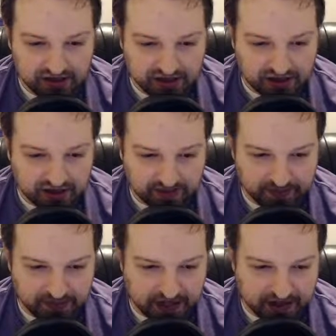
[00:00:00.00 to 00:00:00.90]

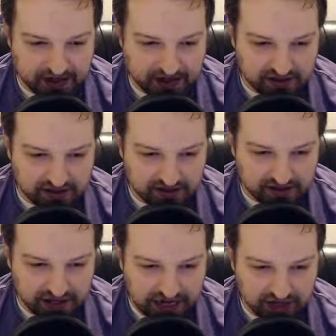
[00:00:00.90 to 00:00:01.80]
Then
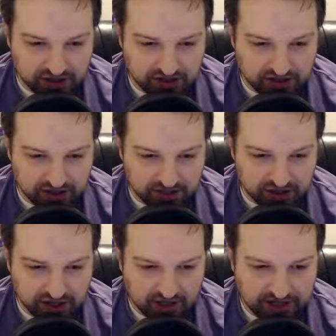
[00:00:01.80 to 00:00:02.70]
Iron
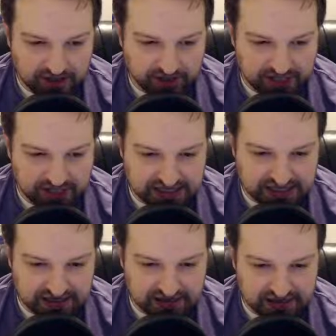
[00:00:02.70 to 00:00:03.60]
Palm and abilities
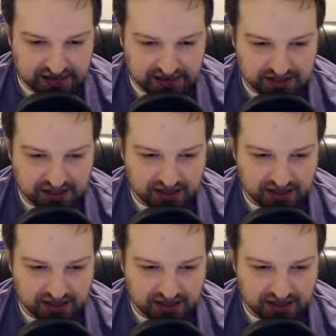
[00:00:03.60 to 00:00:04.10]
like this